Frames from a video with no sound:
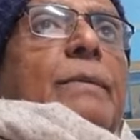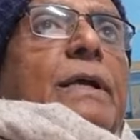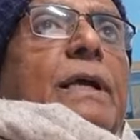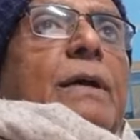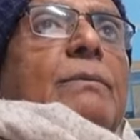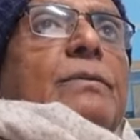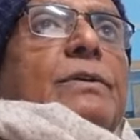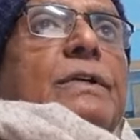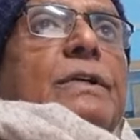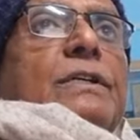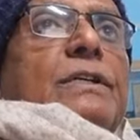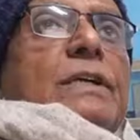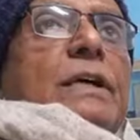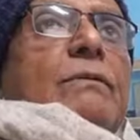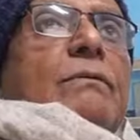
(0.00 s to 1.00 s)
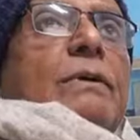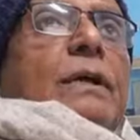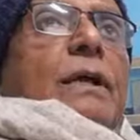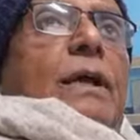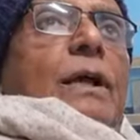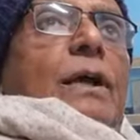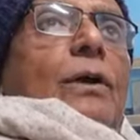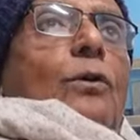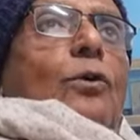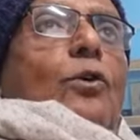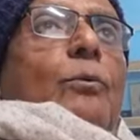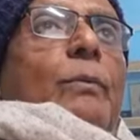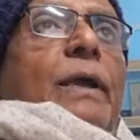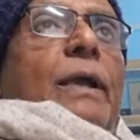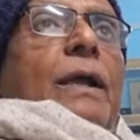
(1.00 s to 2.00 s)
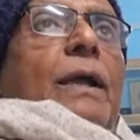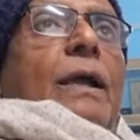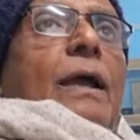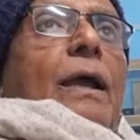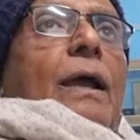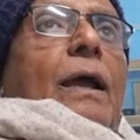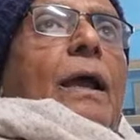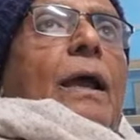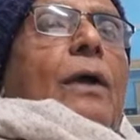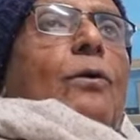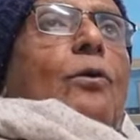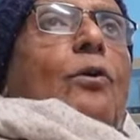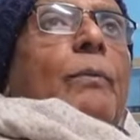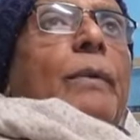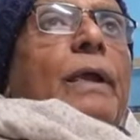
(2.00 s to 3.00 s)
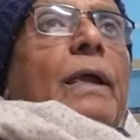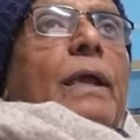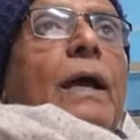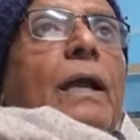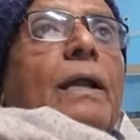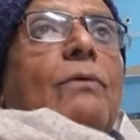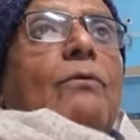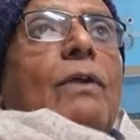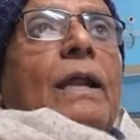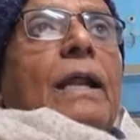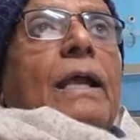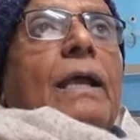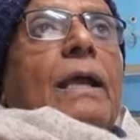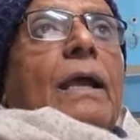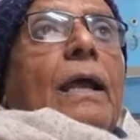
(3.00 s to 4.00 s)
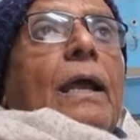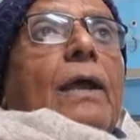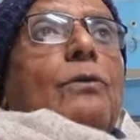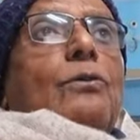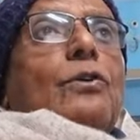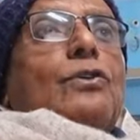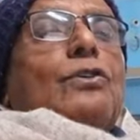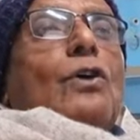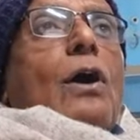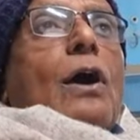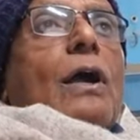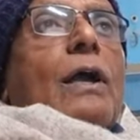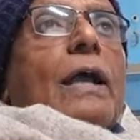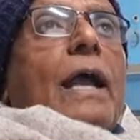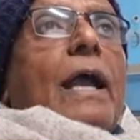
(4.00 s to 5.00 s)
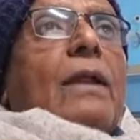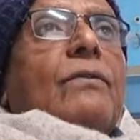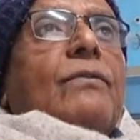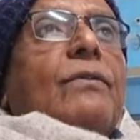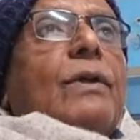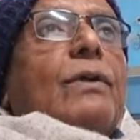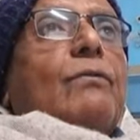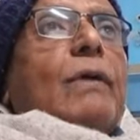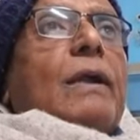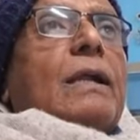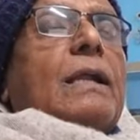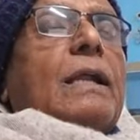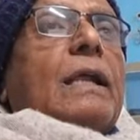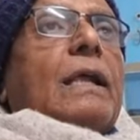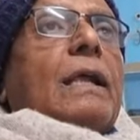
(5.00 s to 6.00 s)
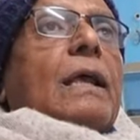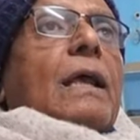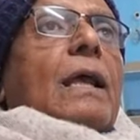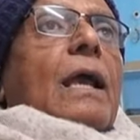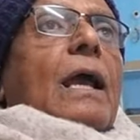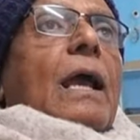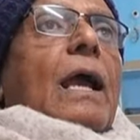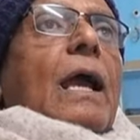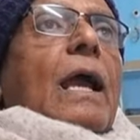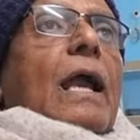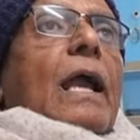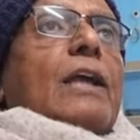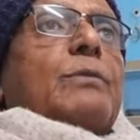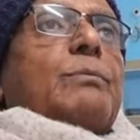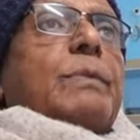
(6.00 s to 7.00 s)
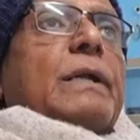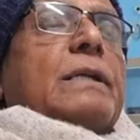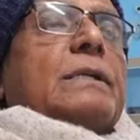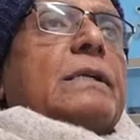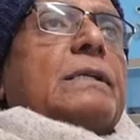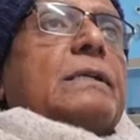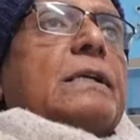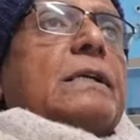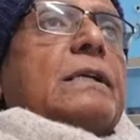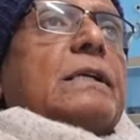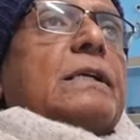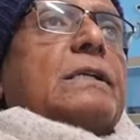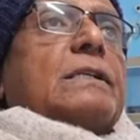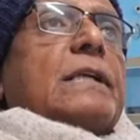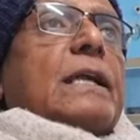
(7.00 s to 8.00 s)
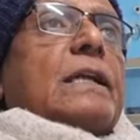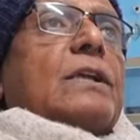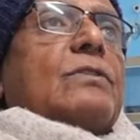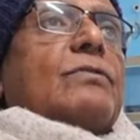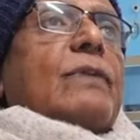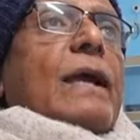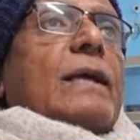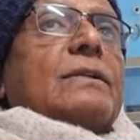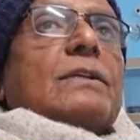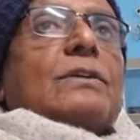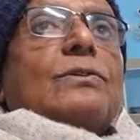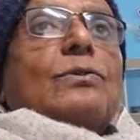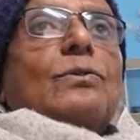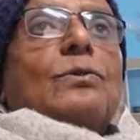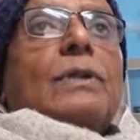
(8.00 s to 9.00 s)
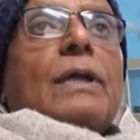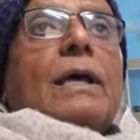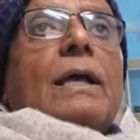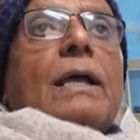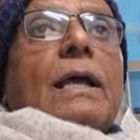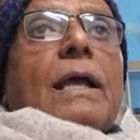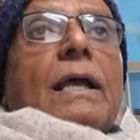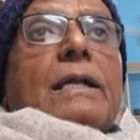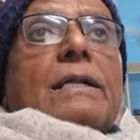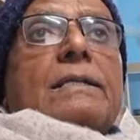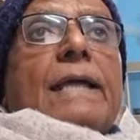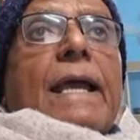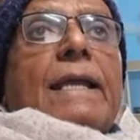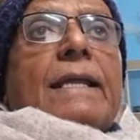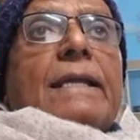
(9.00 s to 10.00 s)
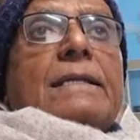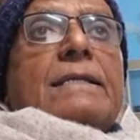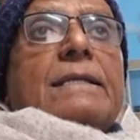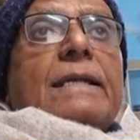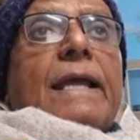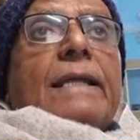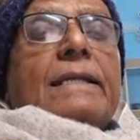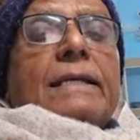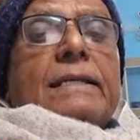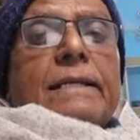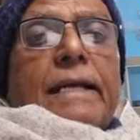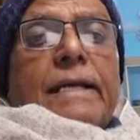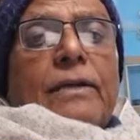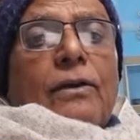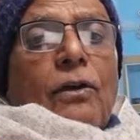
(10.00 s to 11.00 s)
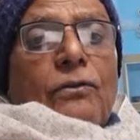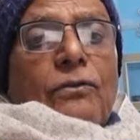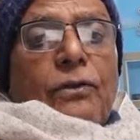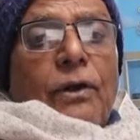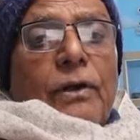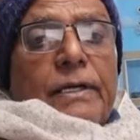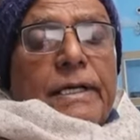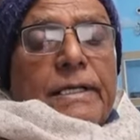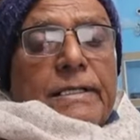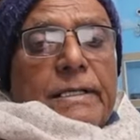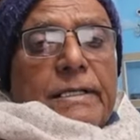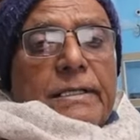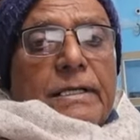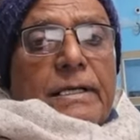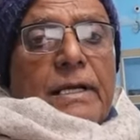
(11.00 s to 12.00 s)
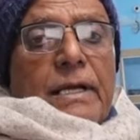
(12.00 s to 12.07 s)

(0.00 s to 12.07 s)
becomes reserved, gloomy, unwilling to talk, and frequently expresses dissatisfaction through the silence rather than confrontations.